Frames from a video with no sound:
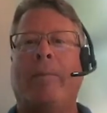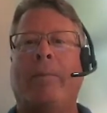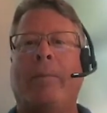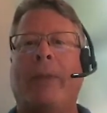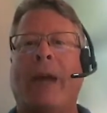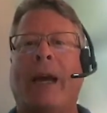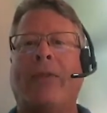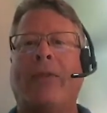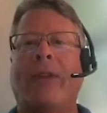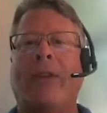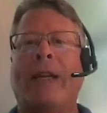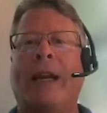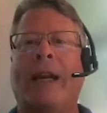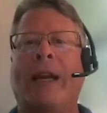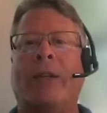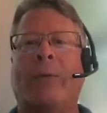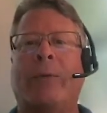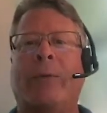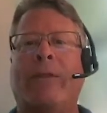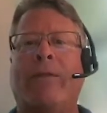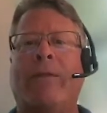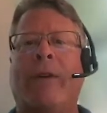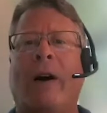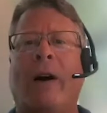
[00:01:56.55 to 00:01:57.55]
That then
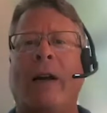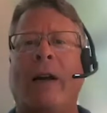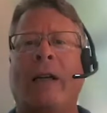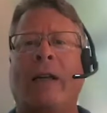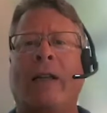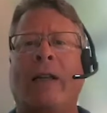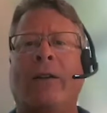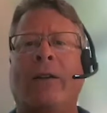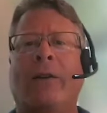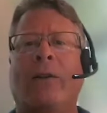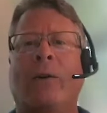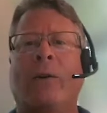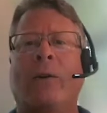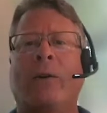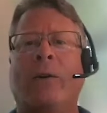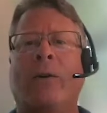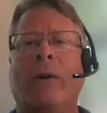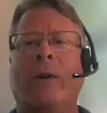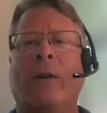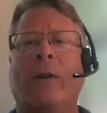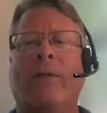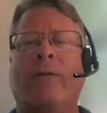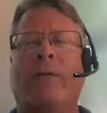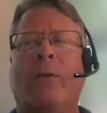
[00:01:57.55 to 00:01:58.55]
gets refined in
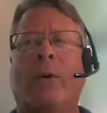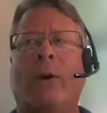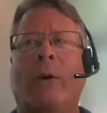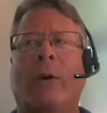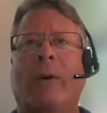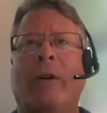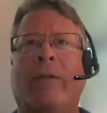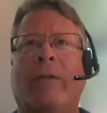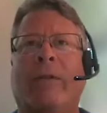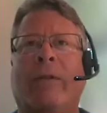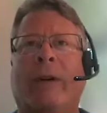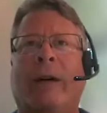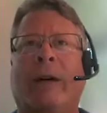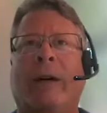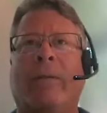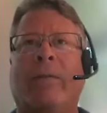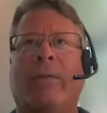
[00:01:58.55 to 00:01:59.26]
the form of